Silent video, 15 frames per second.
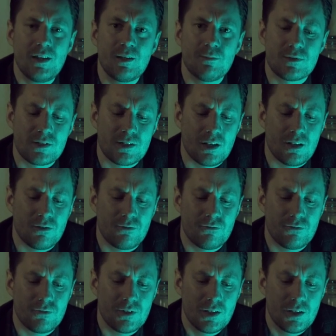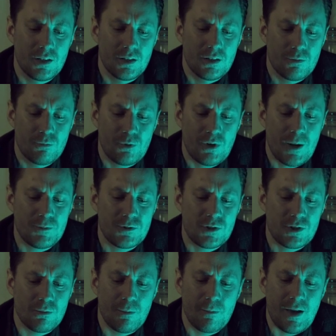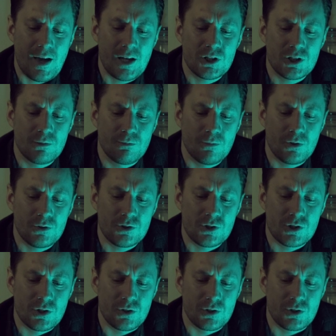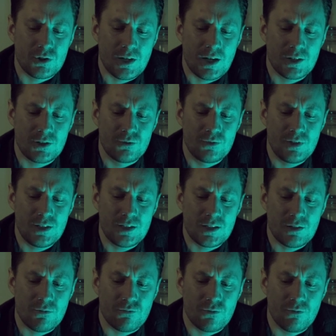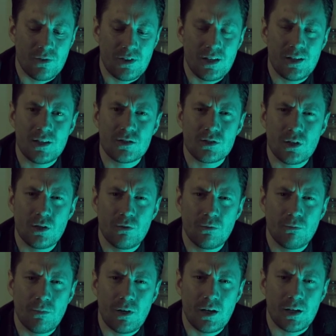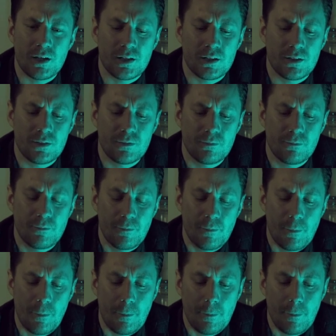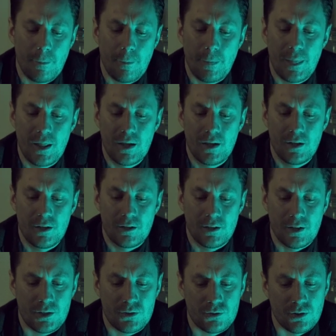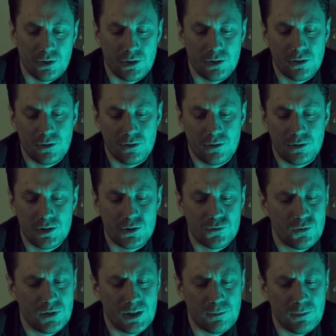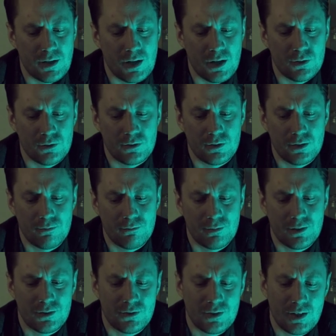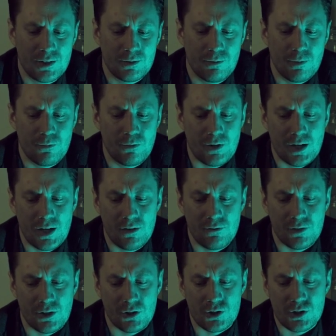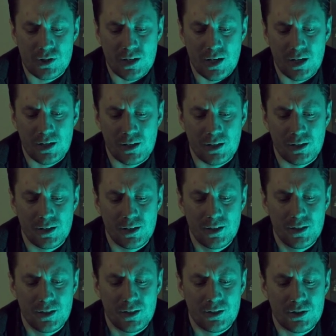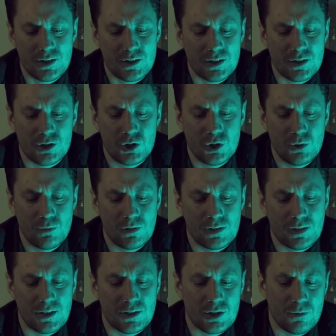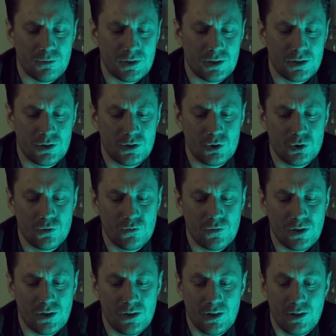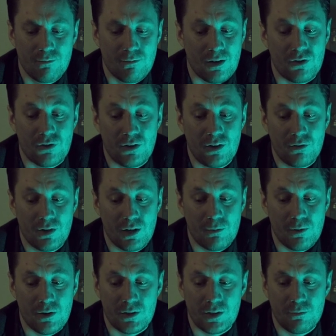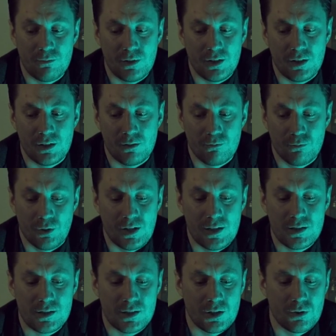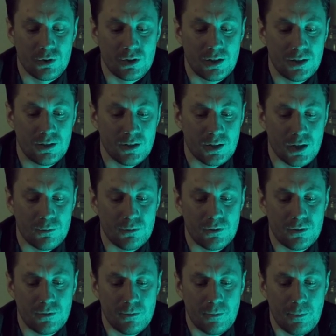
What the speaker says: himself, perhaps some imagined monster trying to reach him from within his own mind. Naturally, this freaked me out, but I tried to be brave and understanding and just assume it had something to do with my theory about him being molested or kidnapped.